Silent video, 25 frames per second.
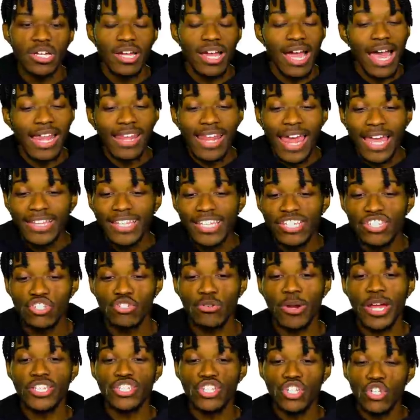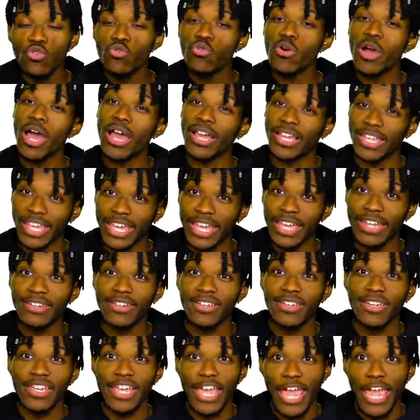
I like this trade too. Again,